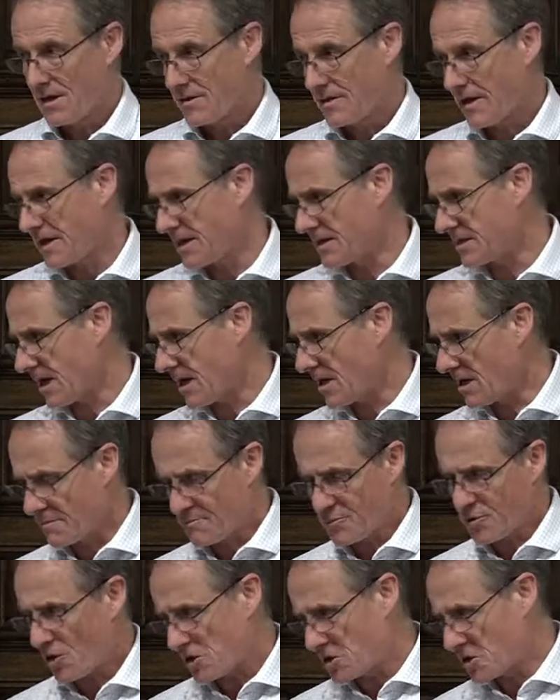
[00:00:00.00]
That is, our
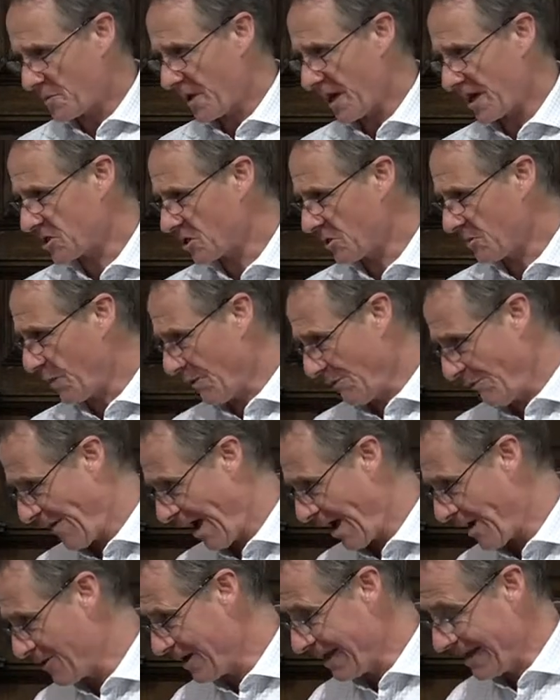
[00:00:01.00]
prospects are
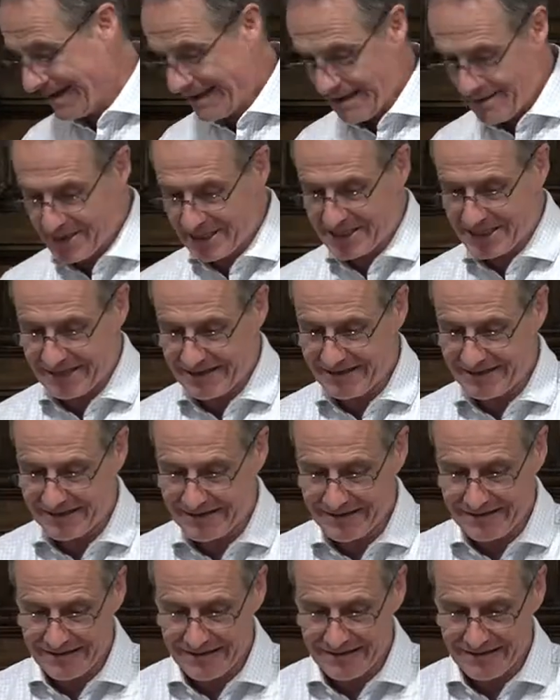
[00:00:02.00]
profoundly limited.
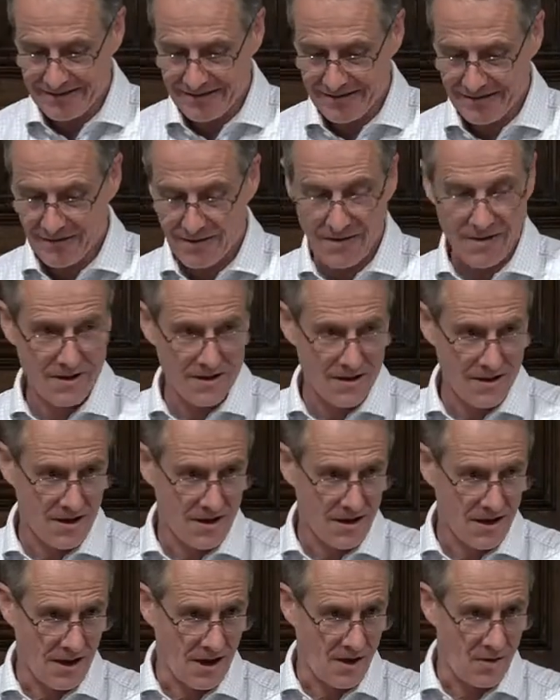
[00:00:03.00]

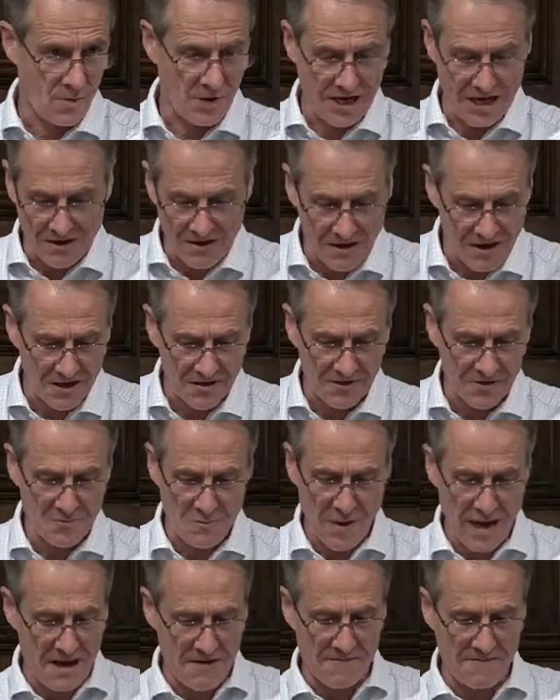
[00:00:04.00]
Uh, we can't
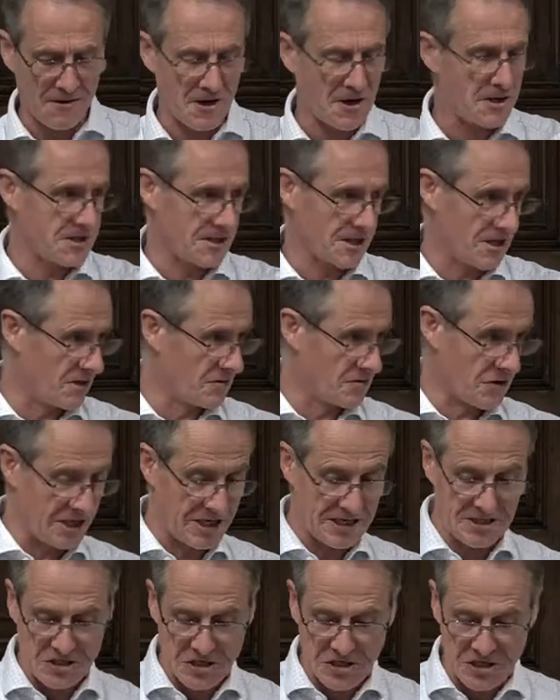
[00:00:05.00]
make for ourselves an
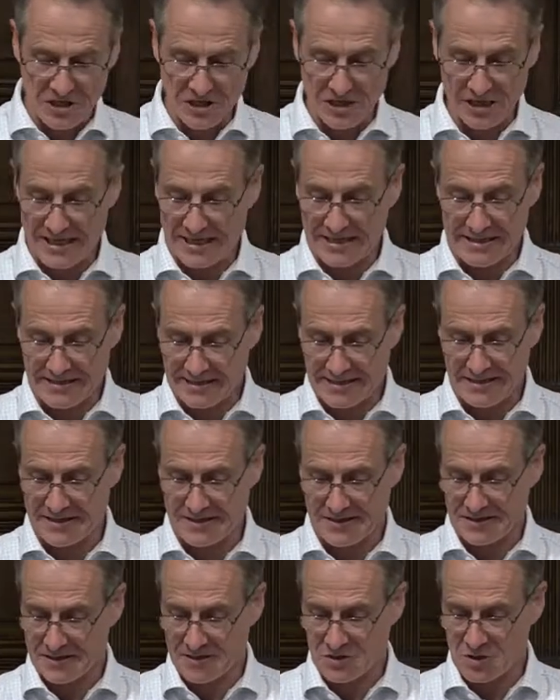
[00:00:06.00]
eternal
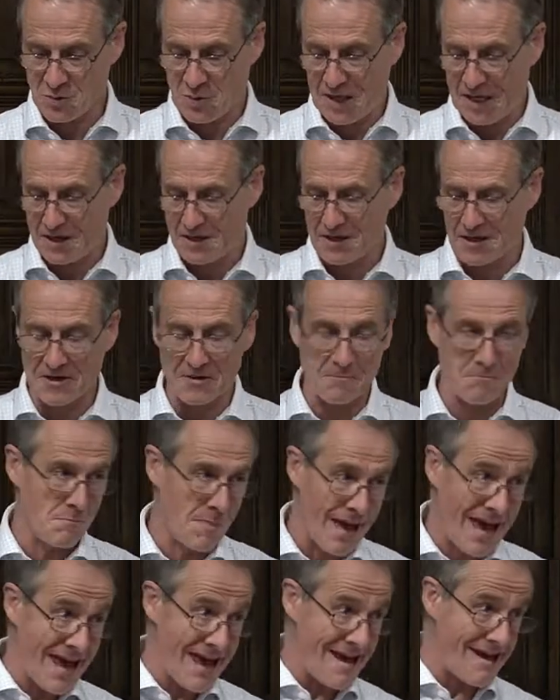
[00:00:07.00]
existence. We can't
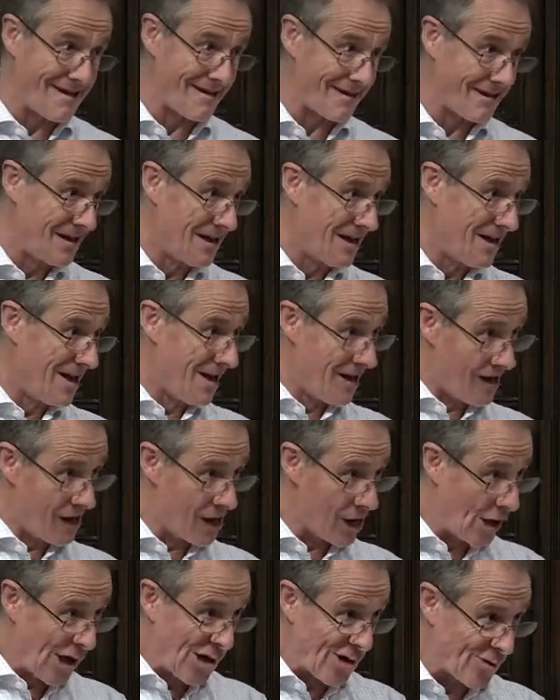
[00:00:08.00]
make
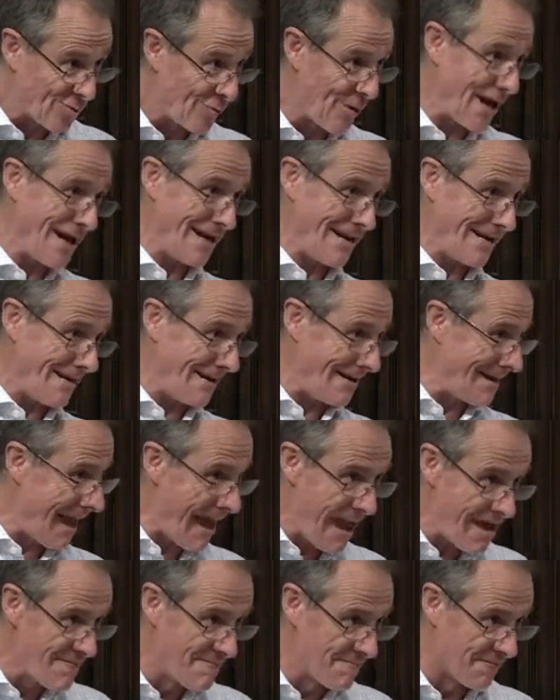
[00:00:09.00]
a great
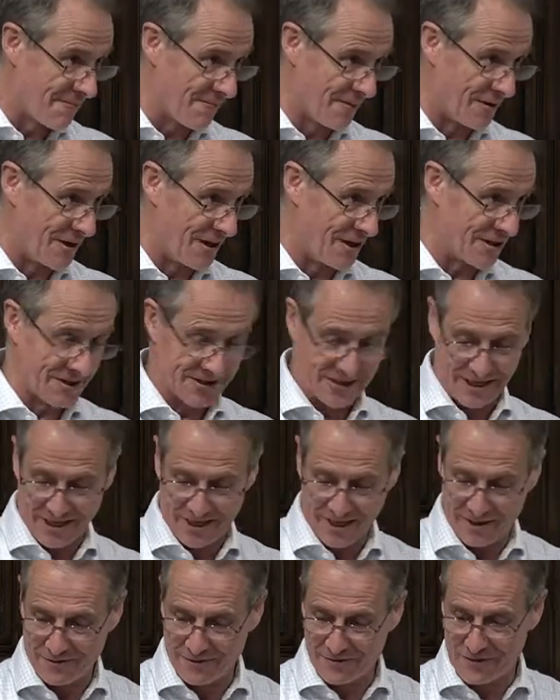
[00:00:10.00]
name for
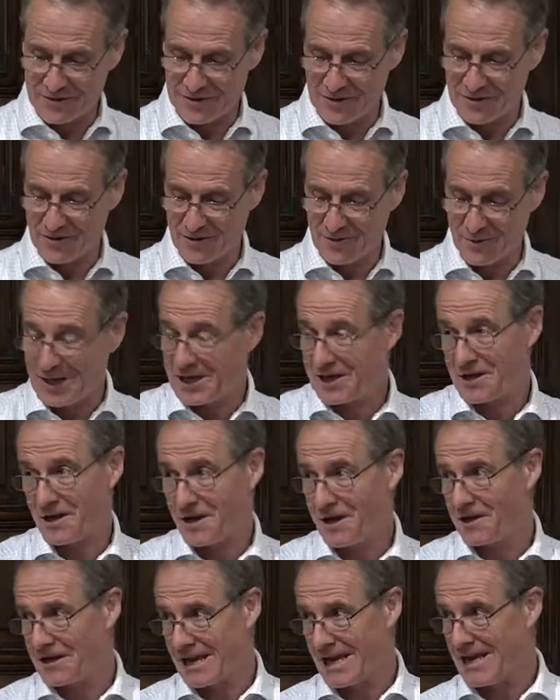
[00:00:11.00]
ourselves. We
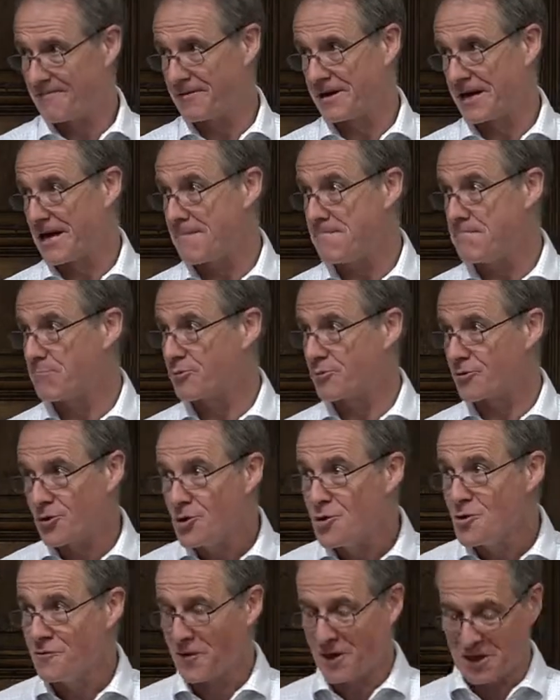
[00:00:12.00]
can't even
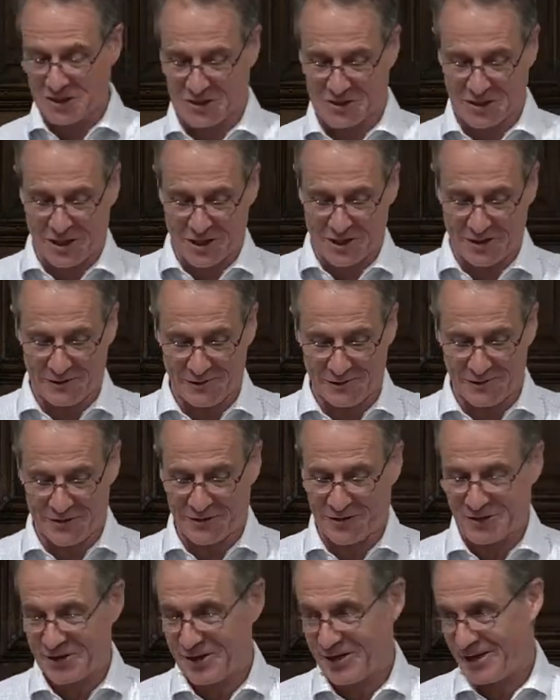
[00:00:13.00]
improve
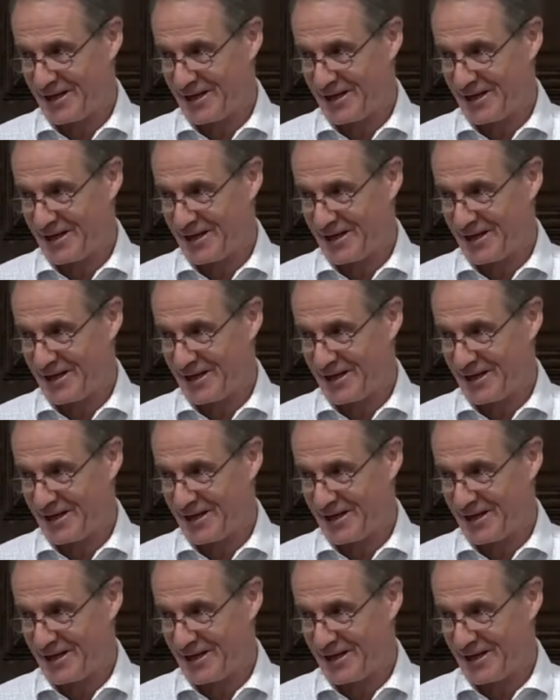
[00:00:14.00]
ourselves.